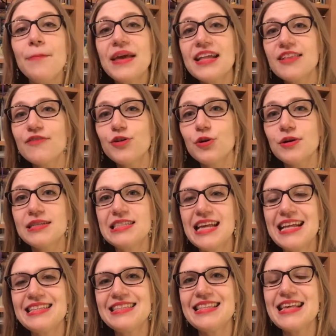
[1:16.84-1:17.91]
because of course
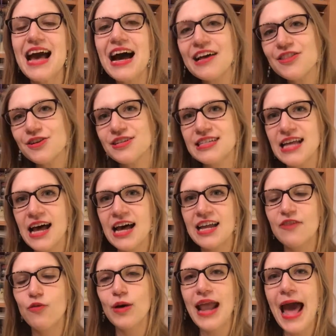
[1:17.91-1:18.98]
it's the other
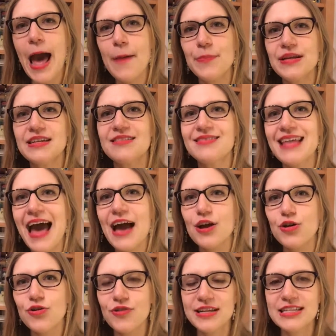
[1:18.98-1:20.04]
side of what happened that
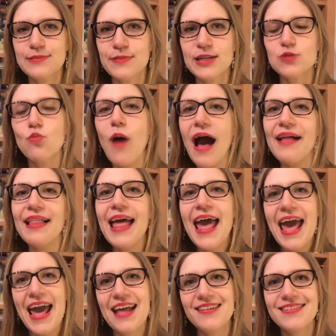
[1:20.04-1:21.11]
Christmas. While
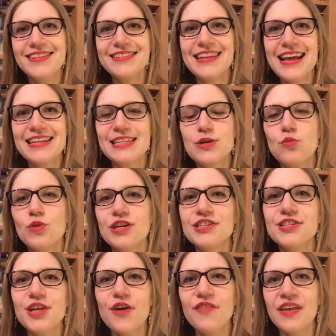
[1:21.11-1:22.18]
Hazel and Daisy were
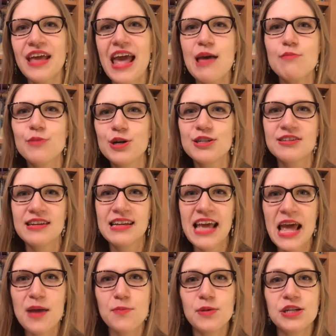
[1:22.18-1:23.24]
solving a murder in
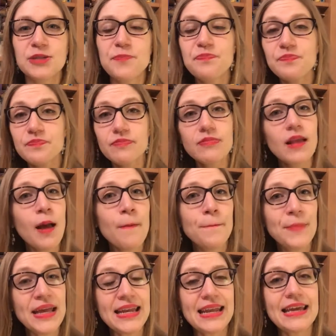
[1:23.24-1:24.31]
Cambridge,
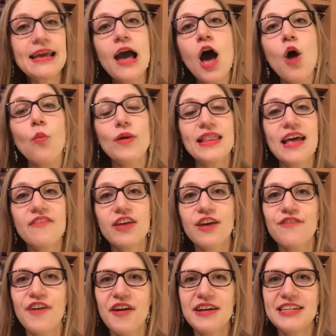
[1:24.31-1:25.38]
Beanie was having
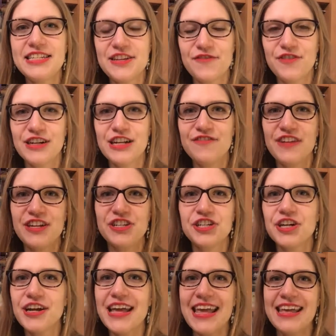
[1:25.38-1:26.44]
a very different
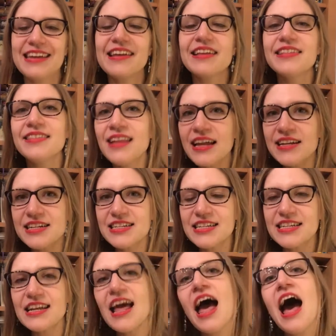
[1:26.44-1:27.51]
adventure in
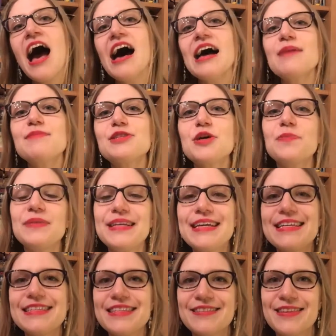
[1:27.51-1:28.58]
London. I am so
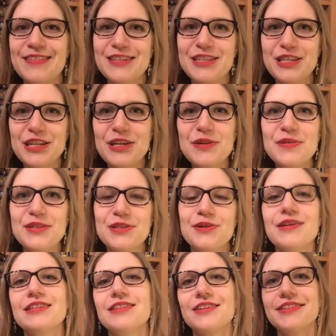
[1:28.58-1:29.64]
pleased that the two
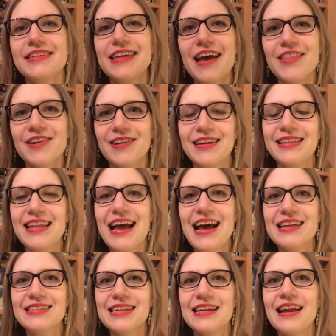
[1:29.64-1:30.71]
stories are together at
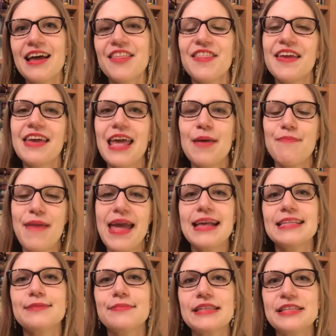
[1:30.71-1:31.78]
last, and I think it
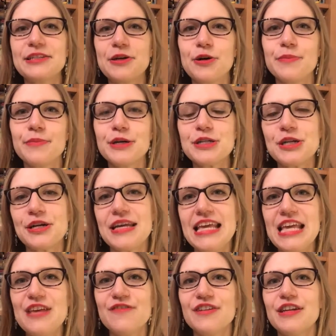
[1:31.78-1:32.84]
makes Mistletoe and Murder
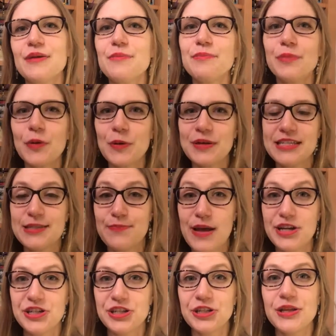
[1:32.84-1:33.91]
even more
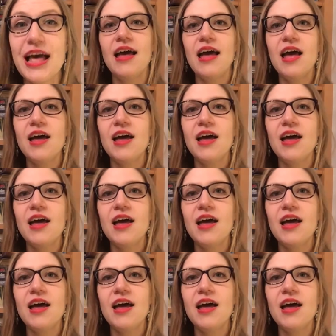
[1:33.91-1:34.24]
special.